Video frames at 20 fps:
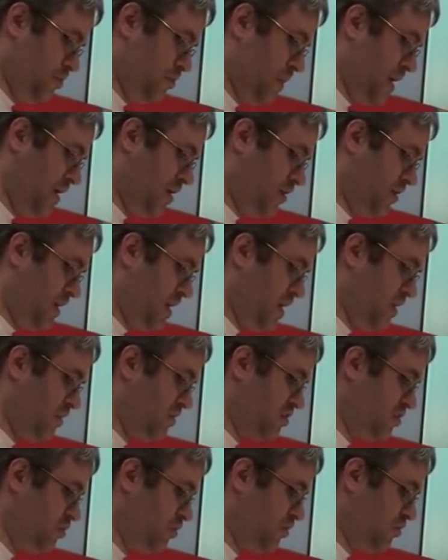Michael
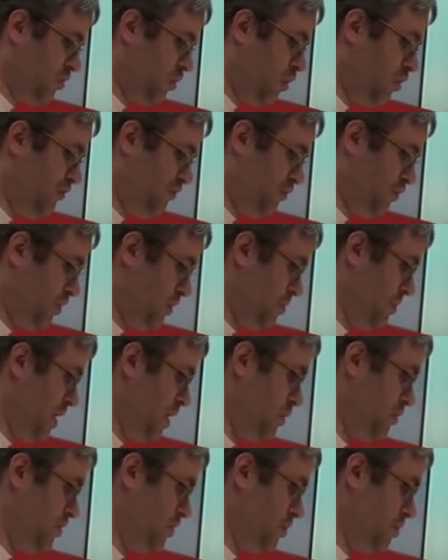Harrington was hopeful
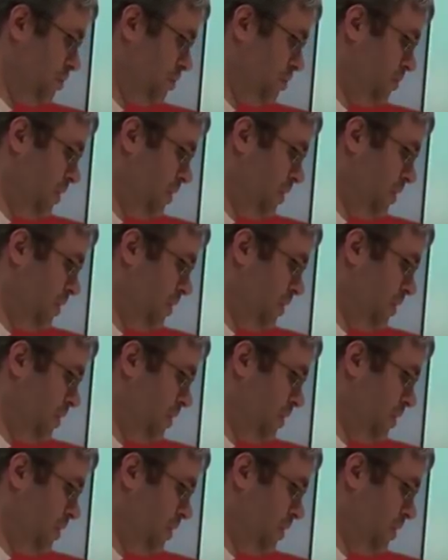about